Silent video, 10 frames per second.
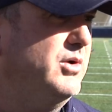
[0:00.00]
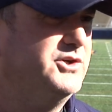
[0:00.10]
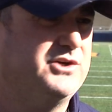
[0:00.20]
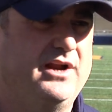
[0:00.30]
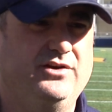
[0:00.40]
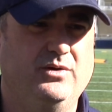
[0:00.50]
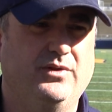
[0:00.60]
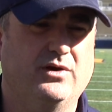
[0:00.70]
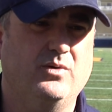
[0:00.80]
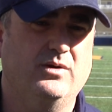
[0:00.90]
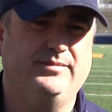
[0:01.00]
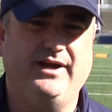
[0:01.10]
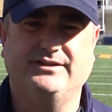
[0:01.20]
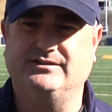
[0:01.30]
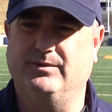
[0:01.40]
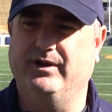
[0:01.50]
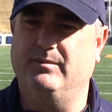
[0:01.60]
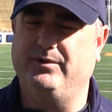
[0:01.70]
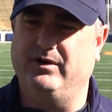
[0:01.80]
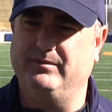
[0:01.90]
want to try to do with our quarterbacks is we're going to
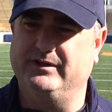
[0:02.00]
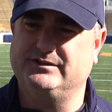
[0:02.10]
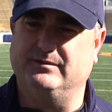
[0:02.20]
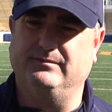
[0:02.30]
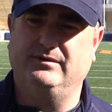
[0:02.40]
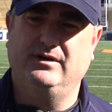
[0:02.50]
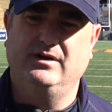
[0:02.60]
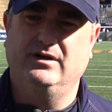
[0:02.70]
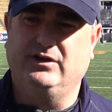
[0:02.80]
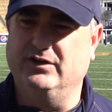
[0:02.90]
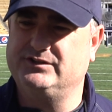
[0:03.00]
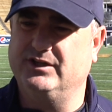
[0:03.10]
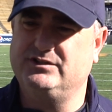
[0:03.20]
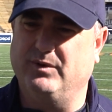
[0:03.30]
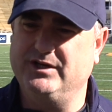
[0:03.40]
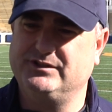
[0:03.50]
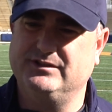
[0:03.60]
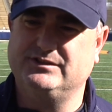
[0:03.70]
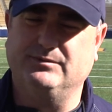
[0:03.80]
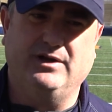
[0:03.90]
put him in some good
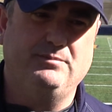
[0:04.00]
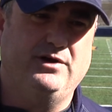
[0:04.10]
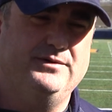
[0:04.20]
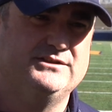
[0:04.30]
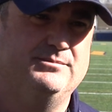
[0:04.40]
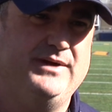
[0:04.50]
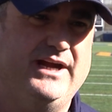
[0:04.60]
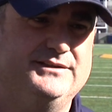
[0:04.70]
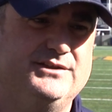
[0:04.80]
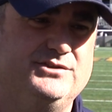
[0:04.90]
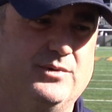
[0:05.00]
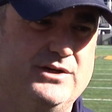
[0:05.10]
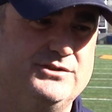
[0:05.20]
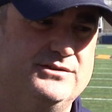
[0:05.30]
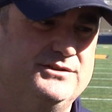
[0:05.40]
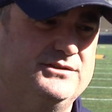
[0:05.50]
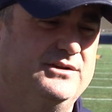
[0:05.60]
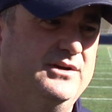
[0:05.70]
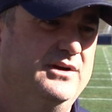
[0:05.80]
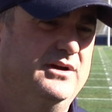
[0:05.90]
situations, we're going to put them in some bad situations,
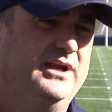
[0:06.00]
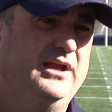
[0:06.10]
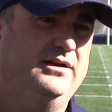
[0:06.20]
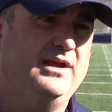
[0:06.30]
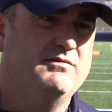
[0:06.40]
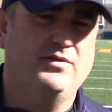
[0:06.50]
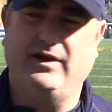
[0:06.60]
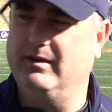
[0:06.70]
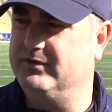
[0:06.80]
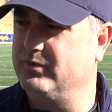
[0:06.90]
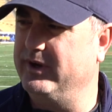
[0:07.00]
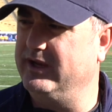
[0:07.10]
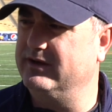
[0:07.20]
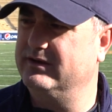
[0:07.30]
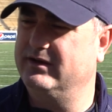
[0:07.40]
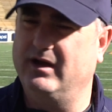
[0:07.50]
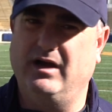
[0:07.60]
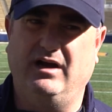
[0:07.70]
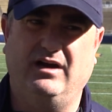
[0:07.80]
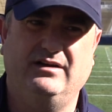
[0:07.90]
and everything in between,
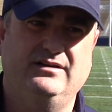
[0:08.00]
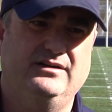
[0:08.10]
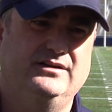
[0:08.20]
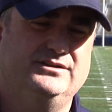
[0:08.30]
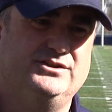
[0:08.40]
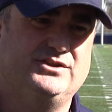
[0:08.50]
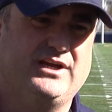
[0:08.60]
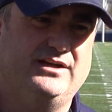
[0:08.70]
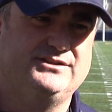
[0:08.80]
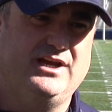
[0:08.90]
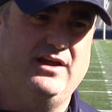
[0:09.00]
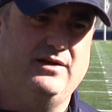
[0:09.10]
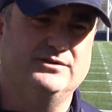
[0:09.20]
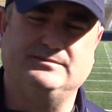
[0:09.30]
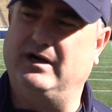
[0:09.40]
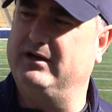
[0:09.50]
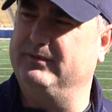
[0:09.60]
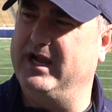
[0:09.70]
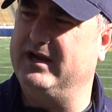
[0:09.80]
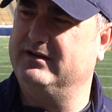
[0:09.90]
just to kind of see how they respond and
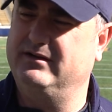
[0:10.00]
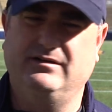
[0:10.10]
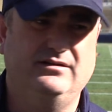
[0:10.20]
react.